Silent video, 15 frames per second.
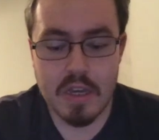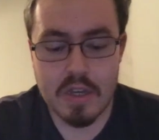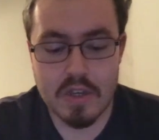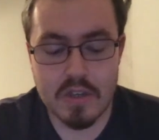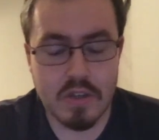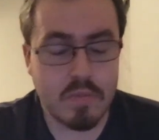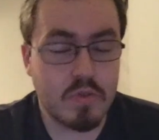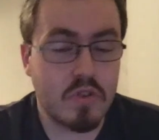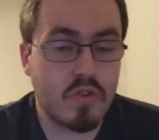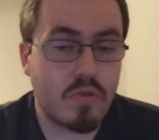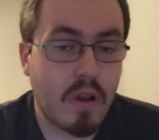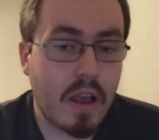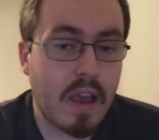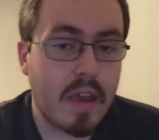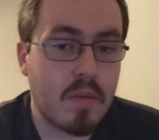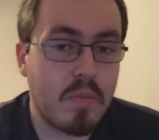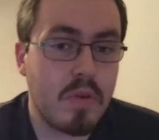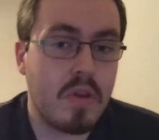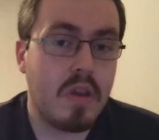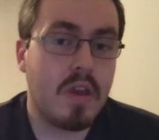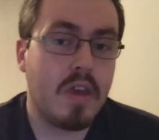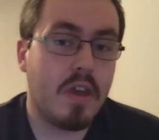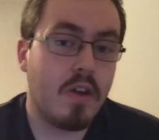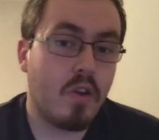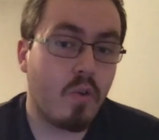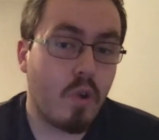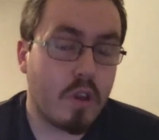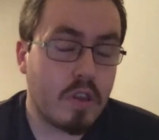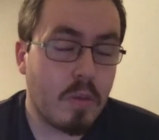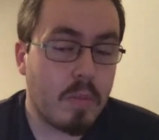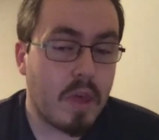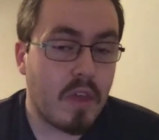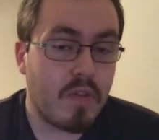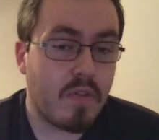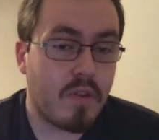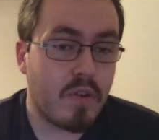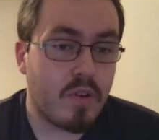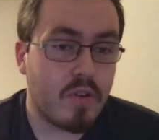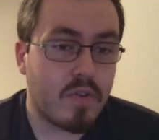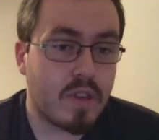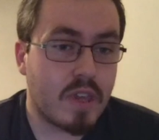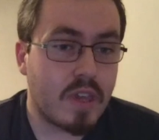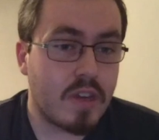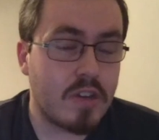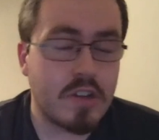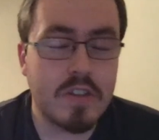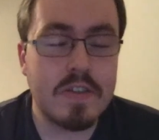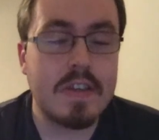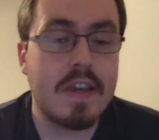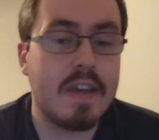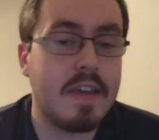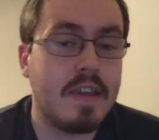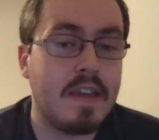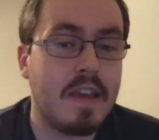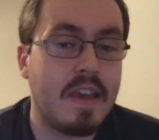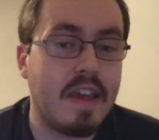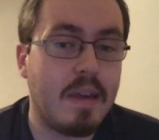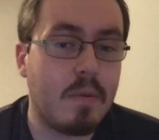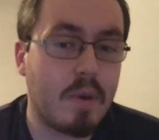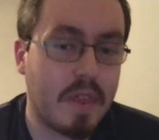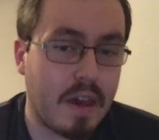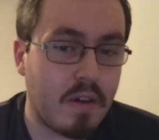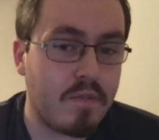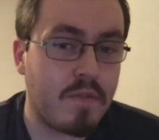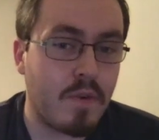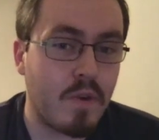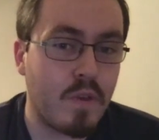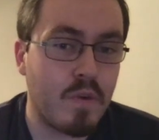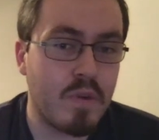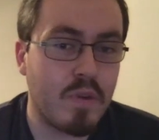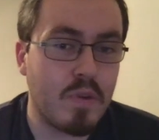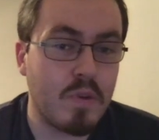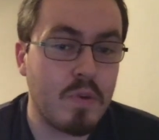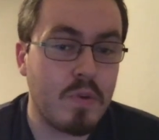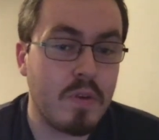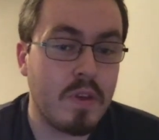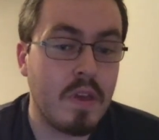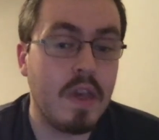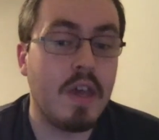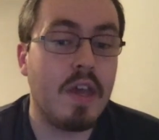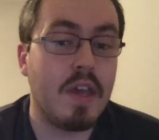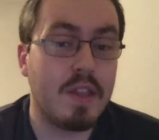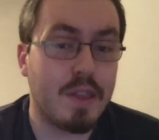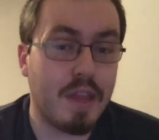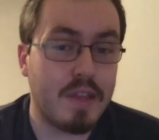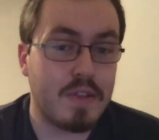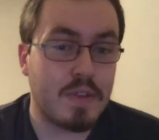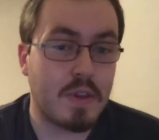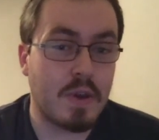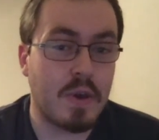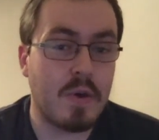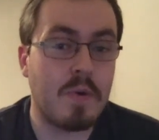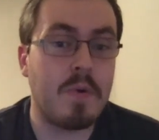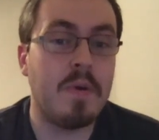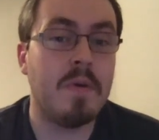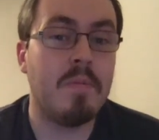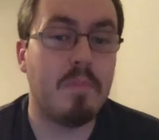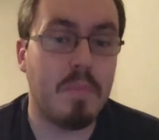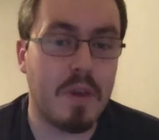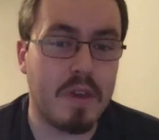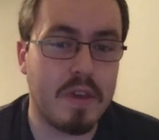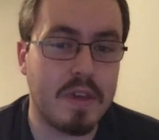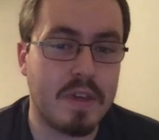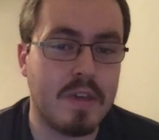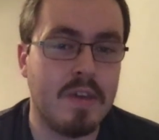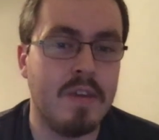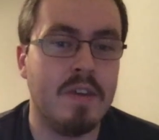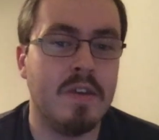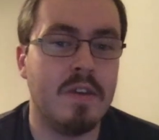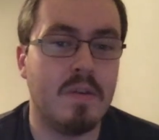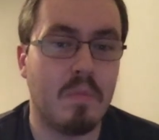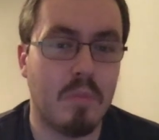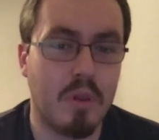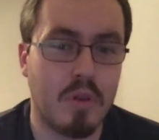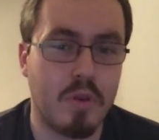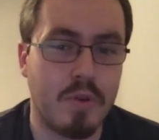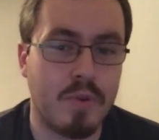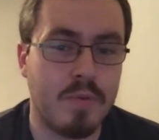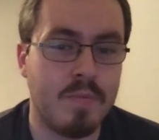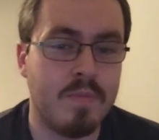subscribe, ring the bell for notifications. And without further ado, let's go, Big Blue.